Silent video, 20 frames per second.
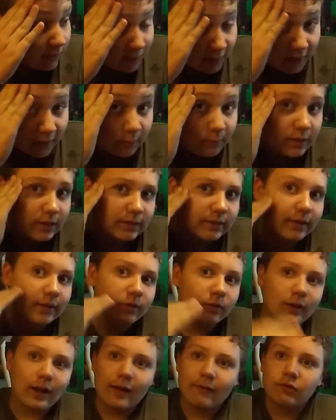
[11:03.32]
thing, because then
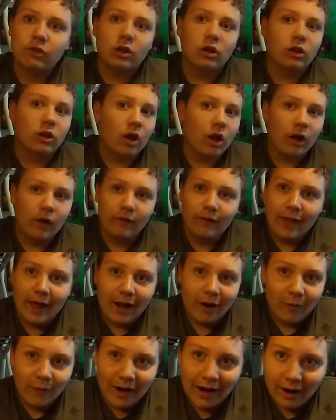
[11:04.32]
you'd have to lug
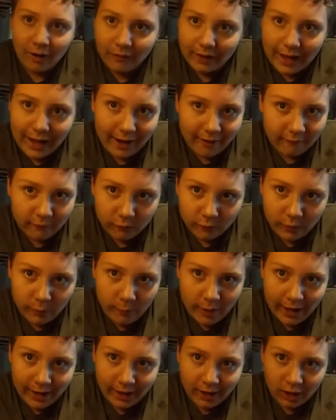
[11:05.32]
that around
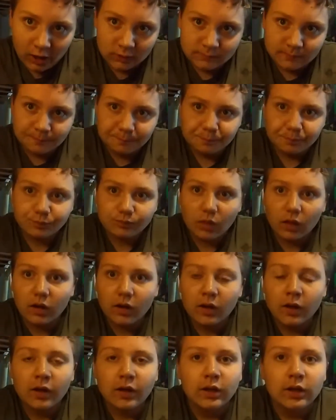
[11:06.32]
everywhere,
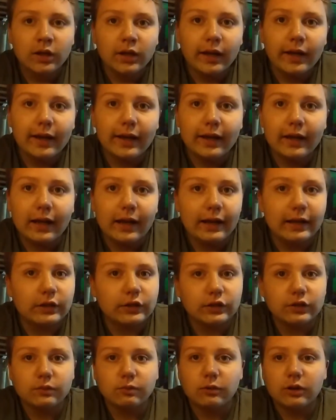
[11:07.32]
and it
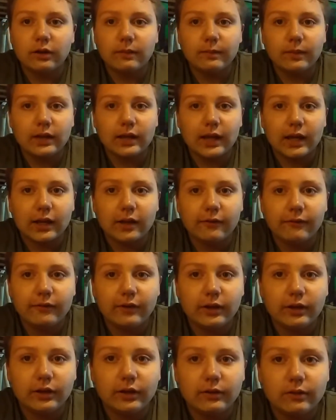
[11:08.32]
just wouldn't be that
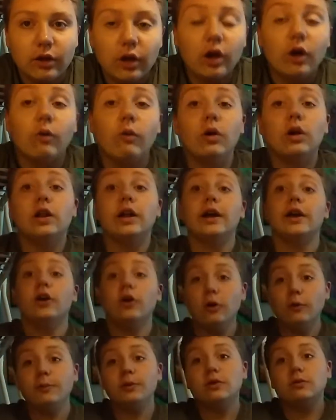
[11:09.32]
convenient. Well, I
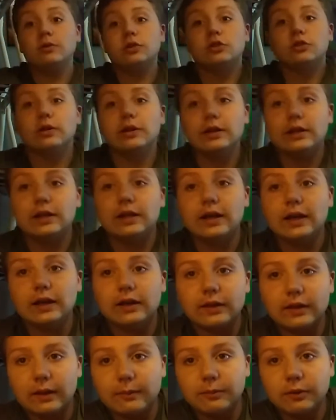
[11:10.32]
hope you enjoyed
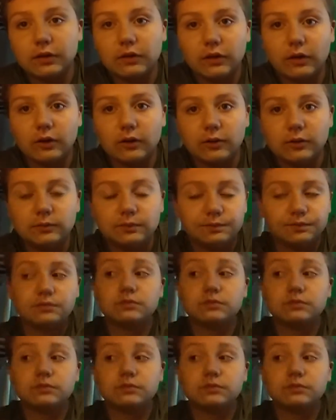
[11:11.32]
today's episode.